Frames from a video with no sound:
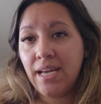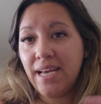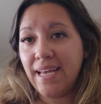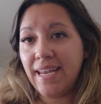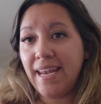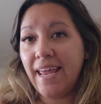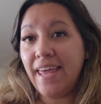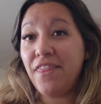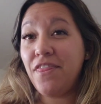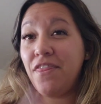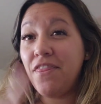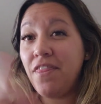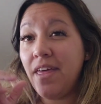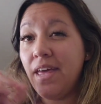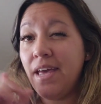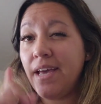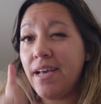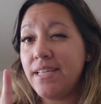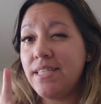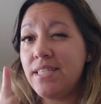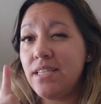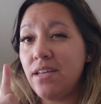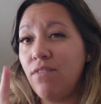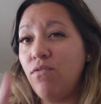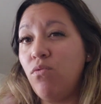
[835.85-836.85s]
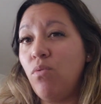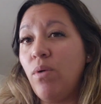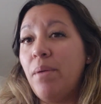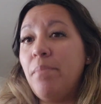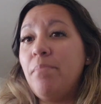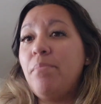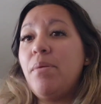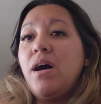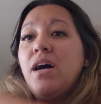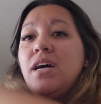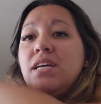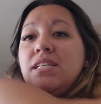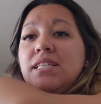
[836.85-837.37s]
And I think I still have one
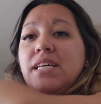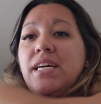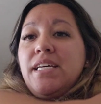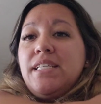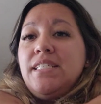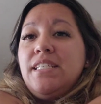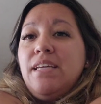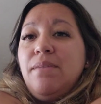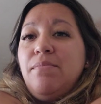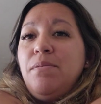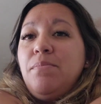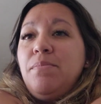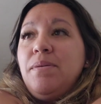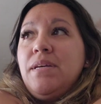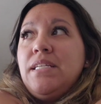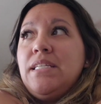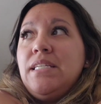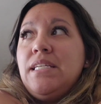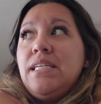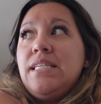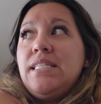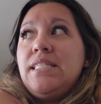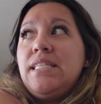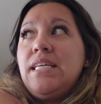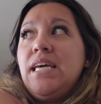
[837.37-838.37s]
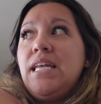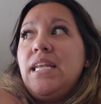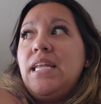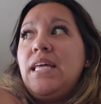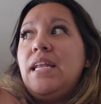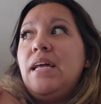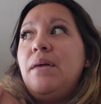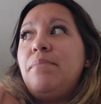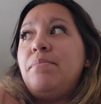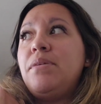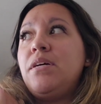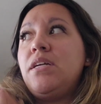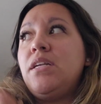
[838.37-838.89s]
box that has diamond paintings in it.
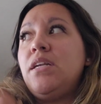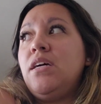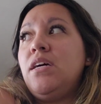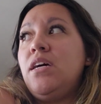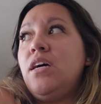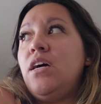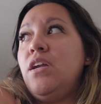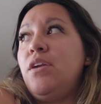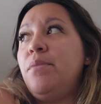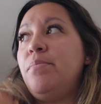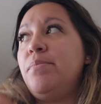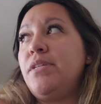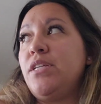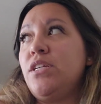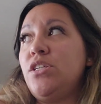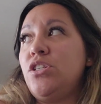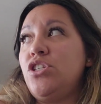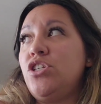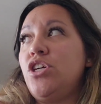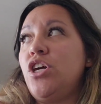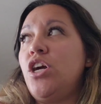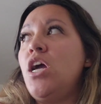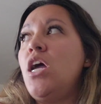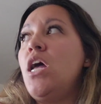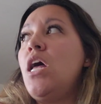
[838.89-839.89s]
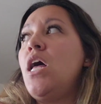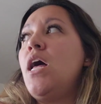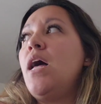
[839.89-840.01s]
I'm not 100% sure.